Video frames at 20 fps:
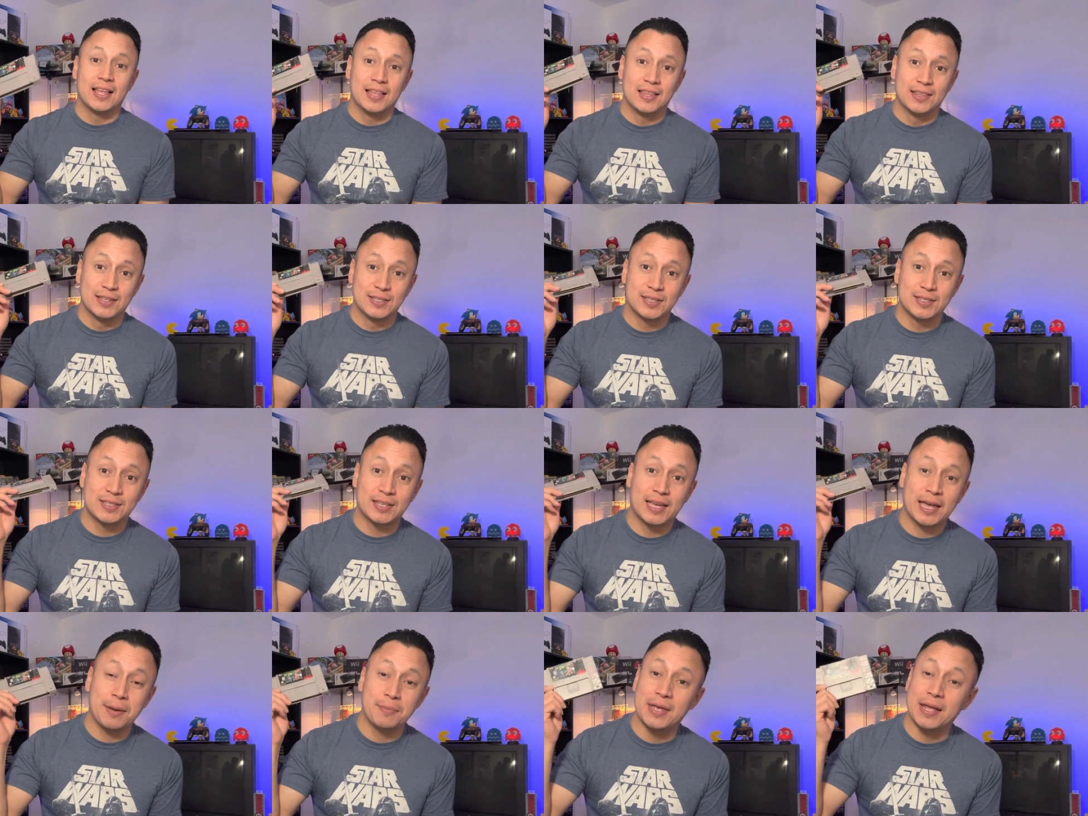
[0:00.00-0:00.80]
this is a
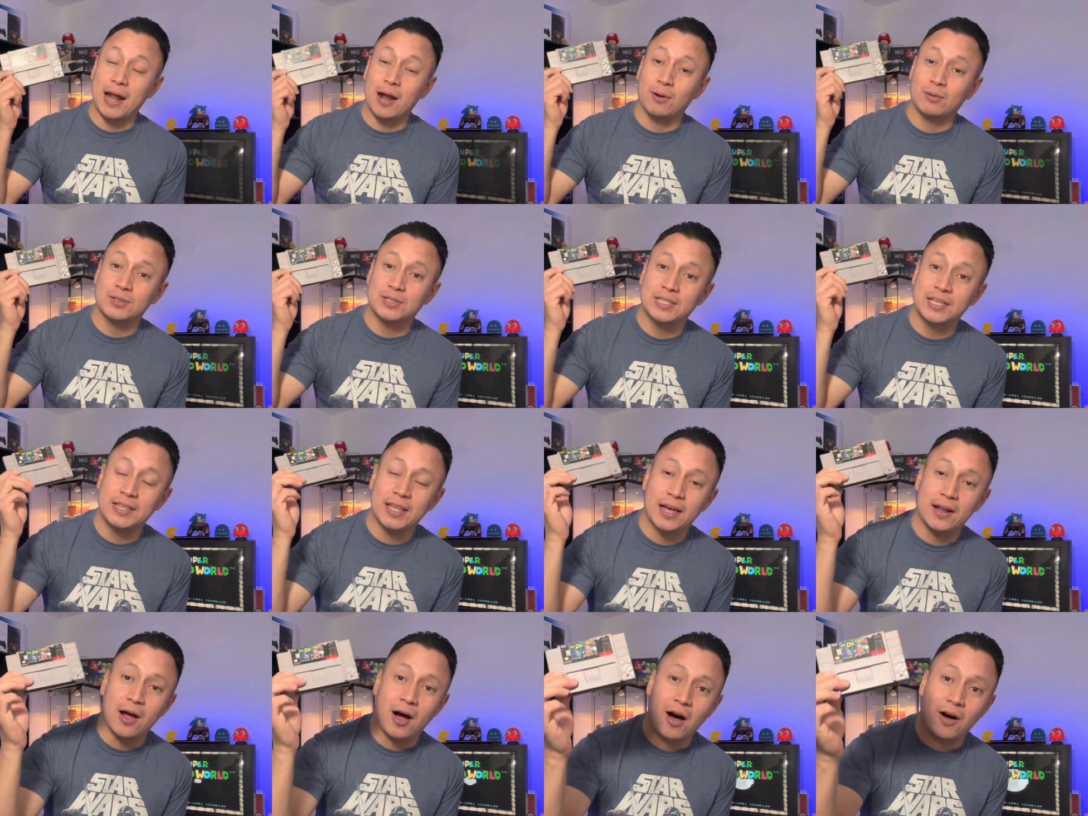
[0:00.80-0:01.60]
game that I don't see
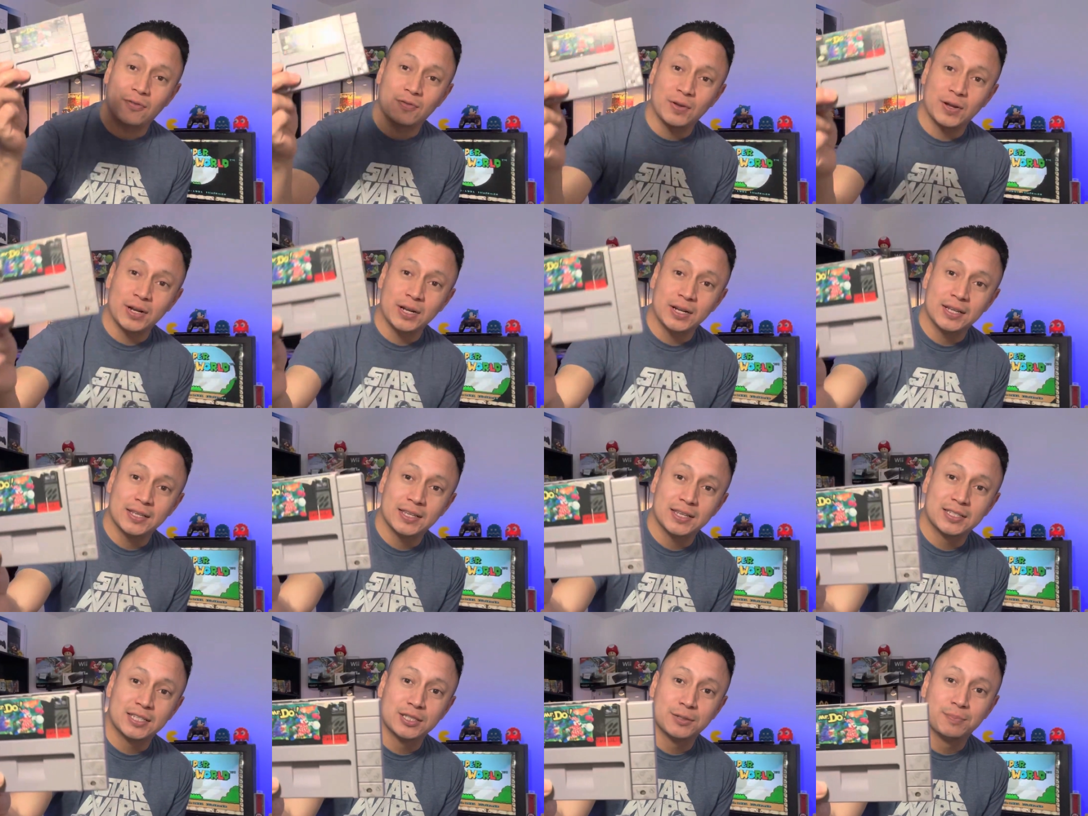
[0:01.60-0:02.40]
that often.
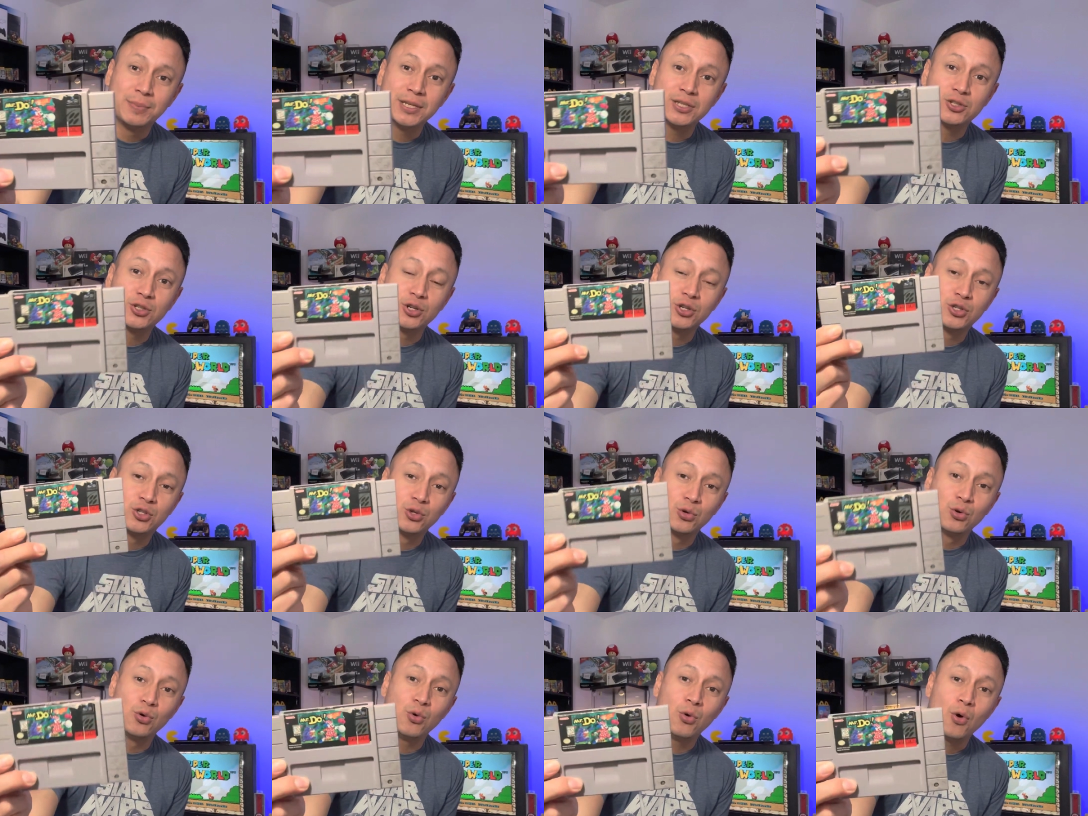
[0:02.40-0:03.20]
This is Mr.
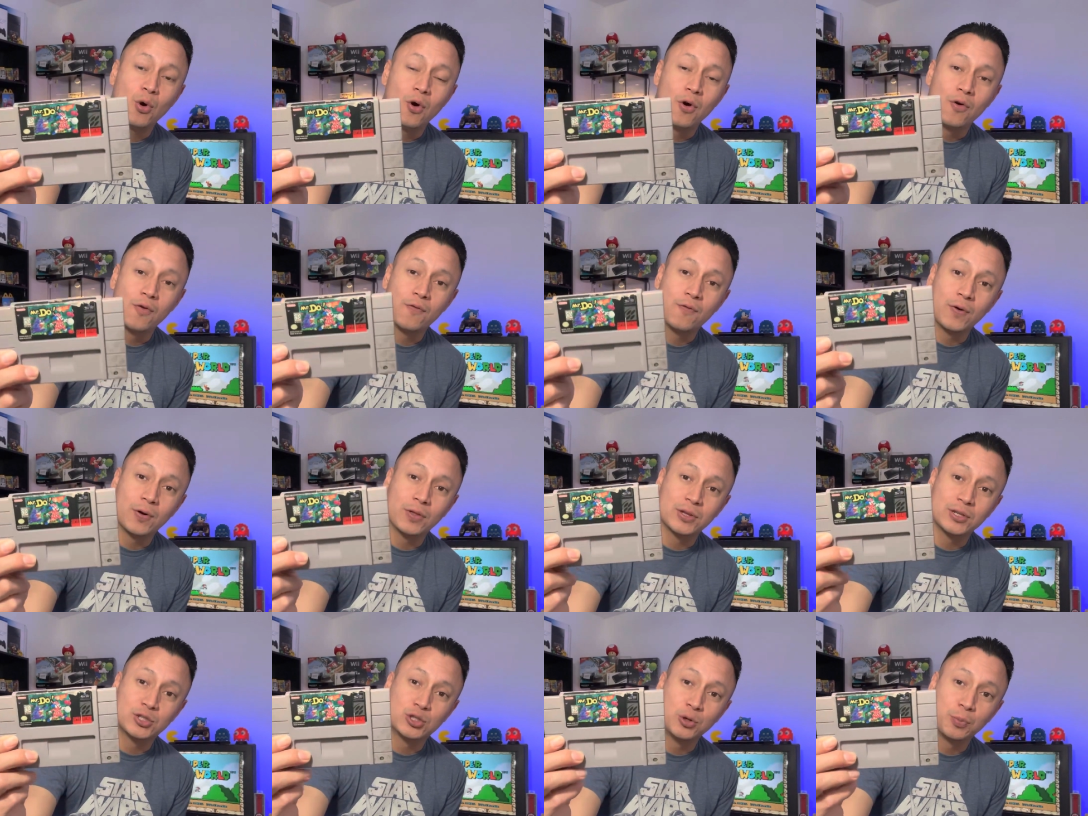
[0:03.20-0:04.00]
Do for
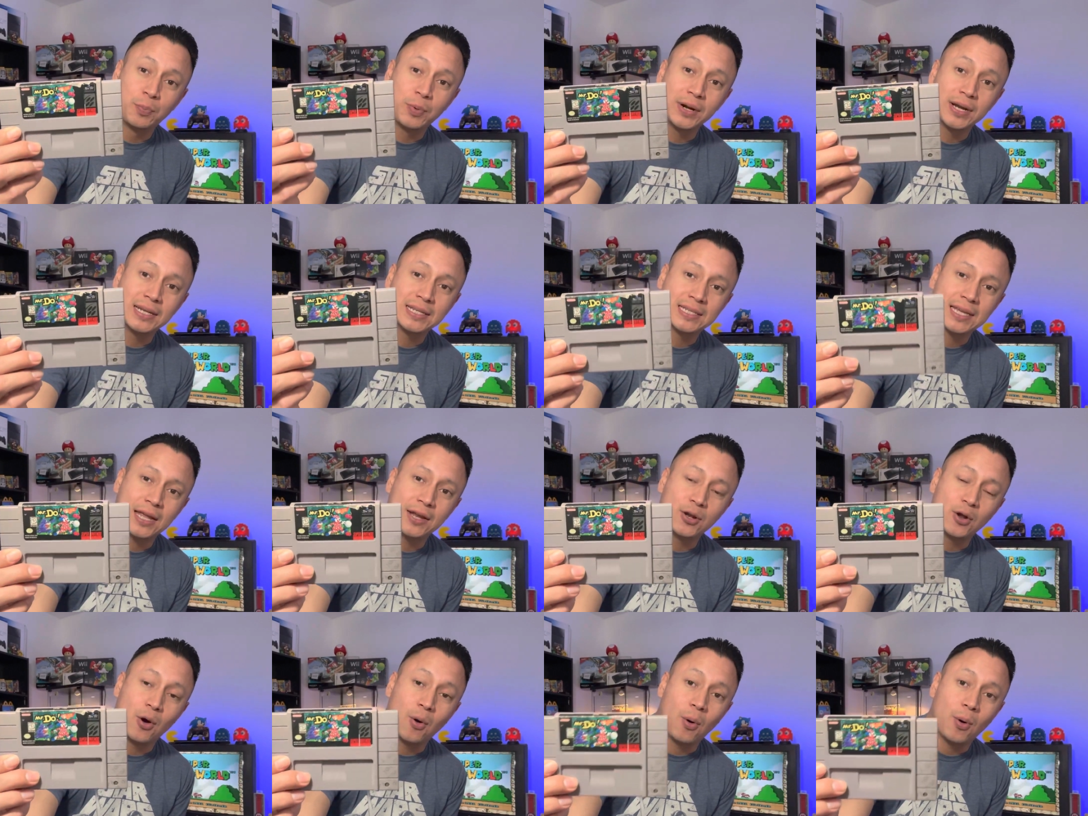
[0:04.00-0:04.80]
the Super
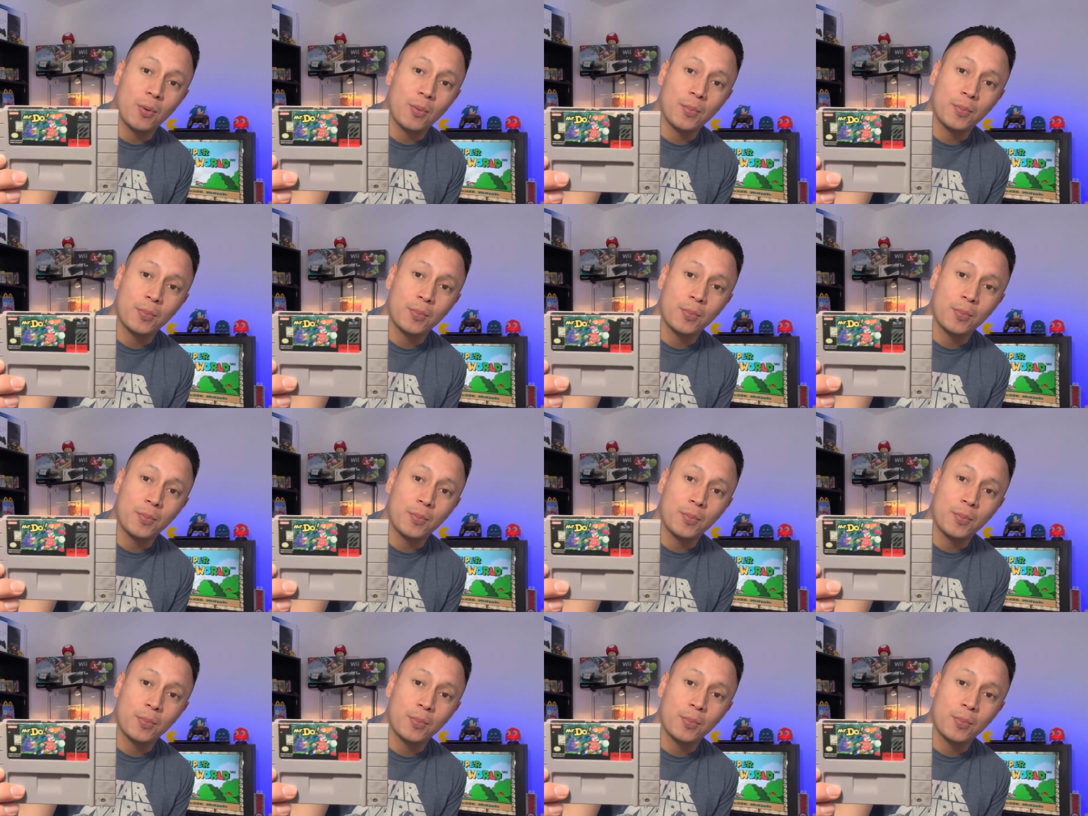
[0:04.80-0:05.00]
Nintendo.